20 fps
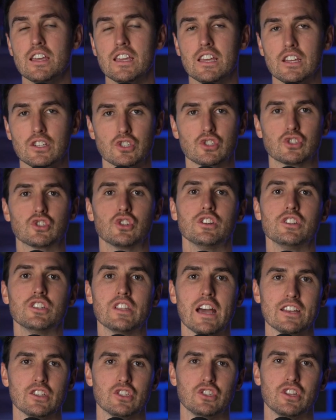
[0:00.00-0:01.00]
it should
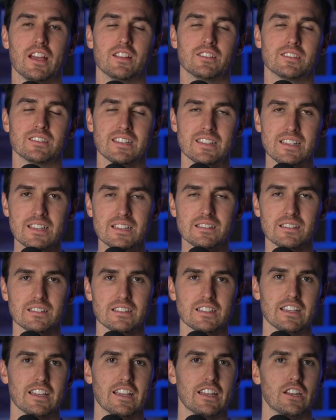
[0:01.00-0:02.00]
digest
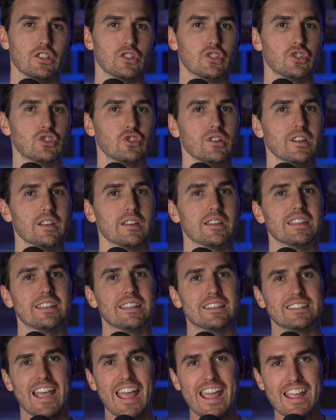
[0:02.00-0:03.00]
easily and it shouldn't
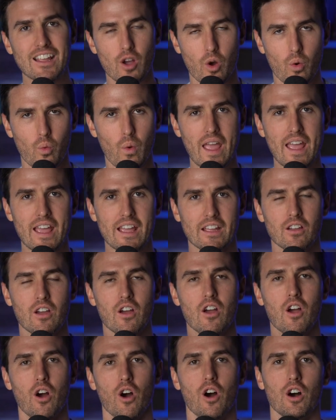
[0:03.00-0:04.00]
take away
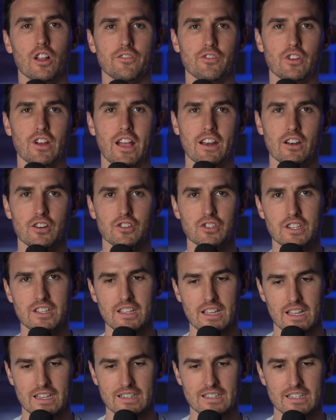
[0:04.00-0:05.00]
all of your
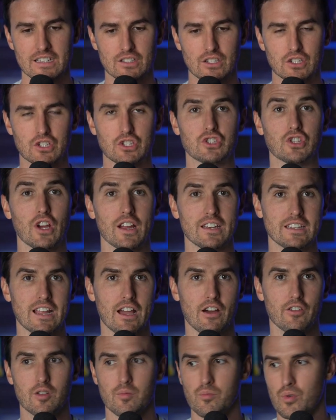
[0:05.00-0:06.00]
energy and need to shut
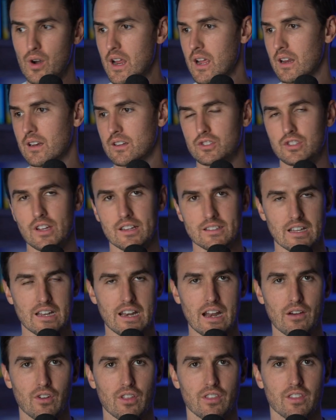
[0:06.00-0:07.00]
down your brain and shut
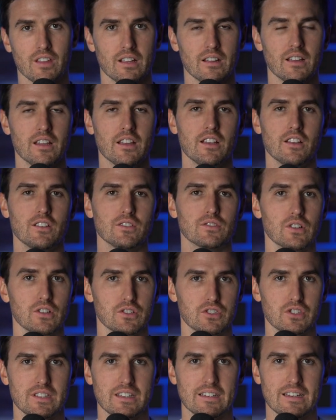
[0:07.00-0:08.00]
down everything so
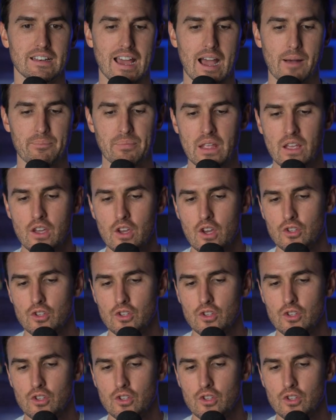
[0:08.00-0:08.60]
that you need a nap.